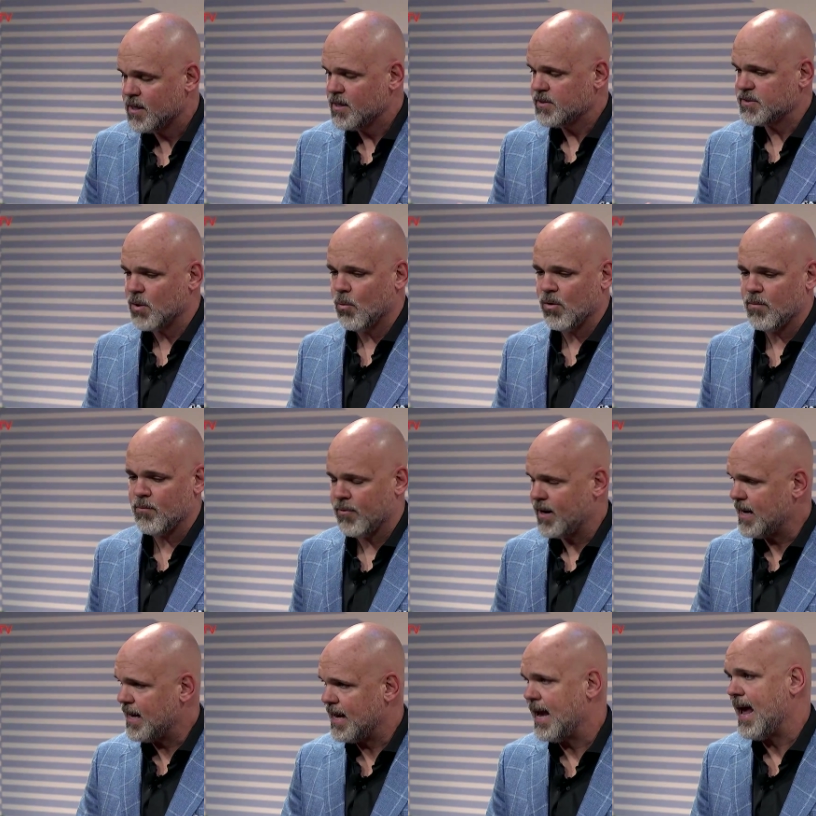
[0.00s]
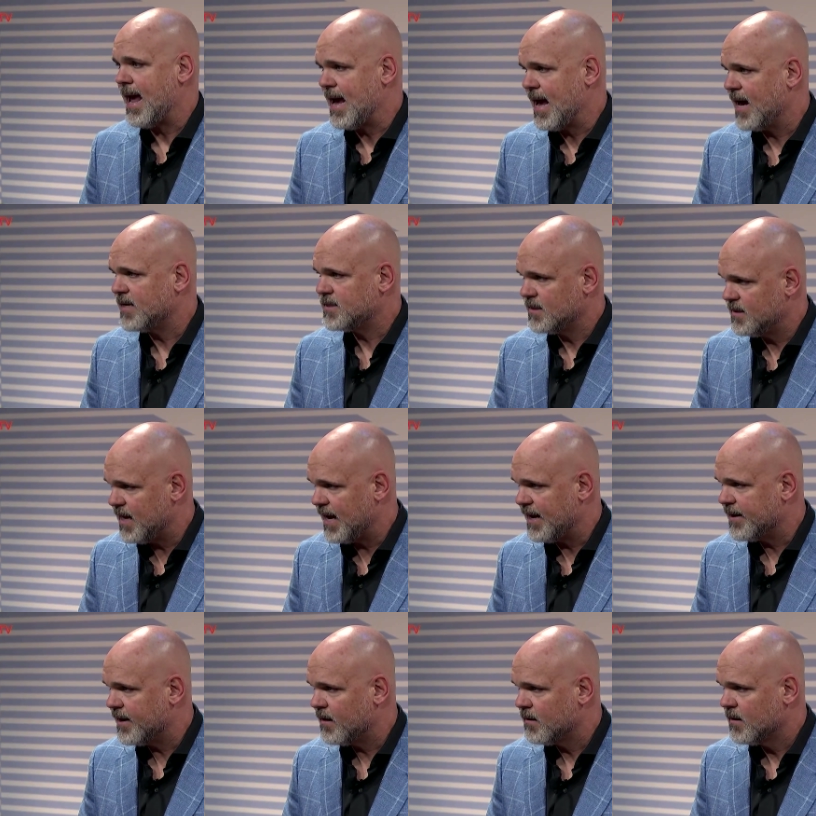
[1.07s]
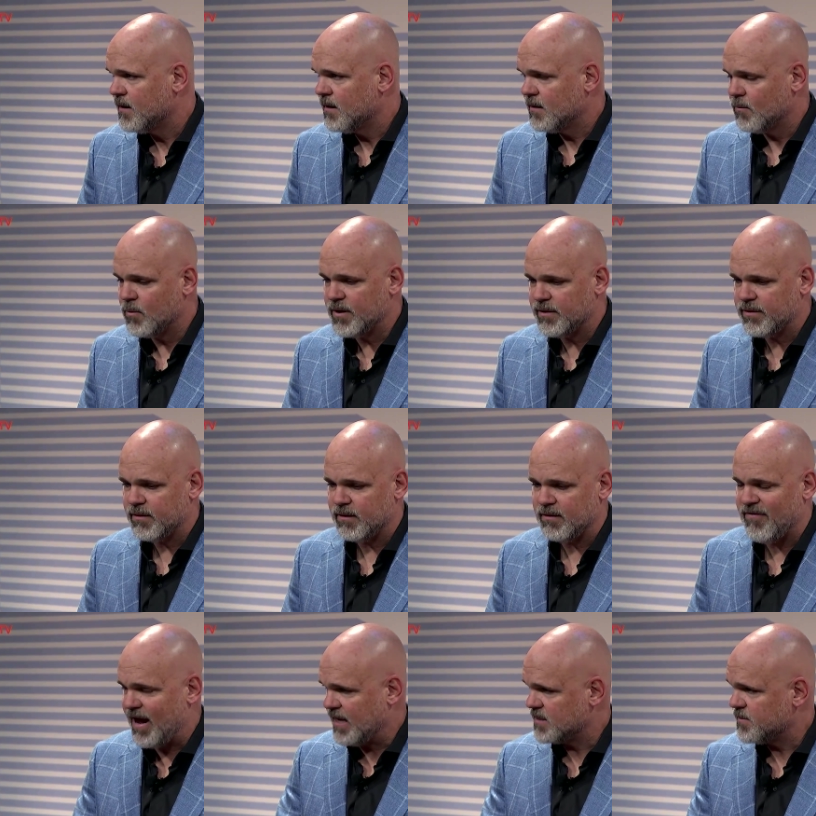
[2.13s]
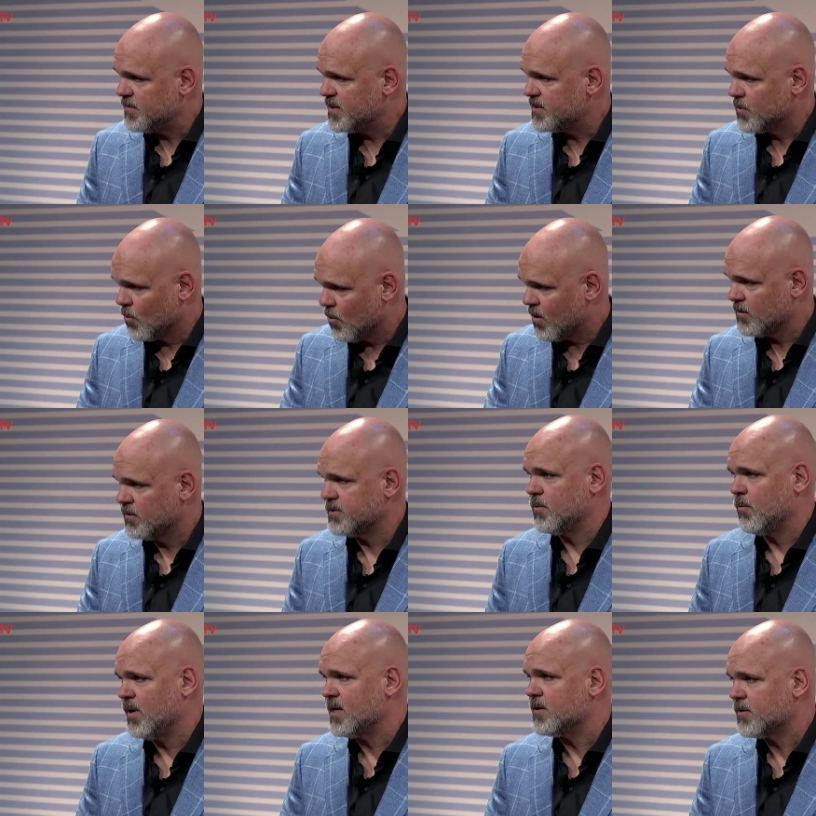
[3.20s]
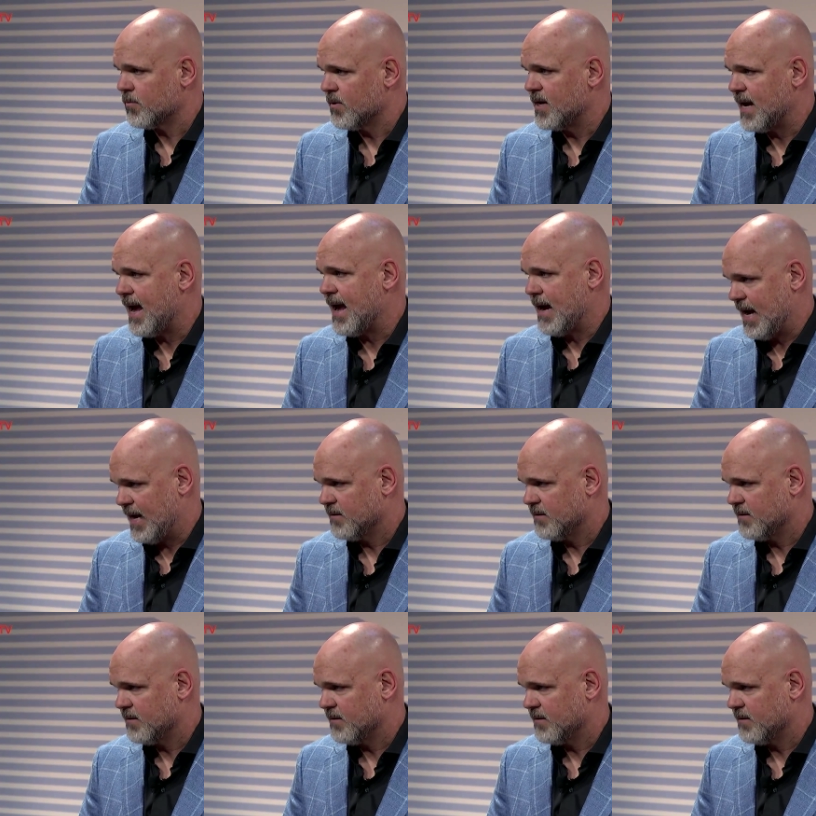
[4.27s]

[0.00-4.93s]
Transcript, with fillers: So we're bringing AI to data with the advancements in Oracle 23 AI.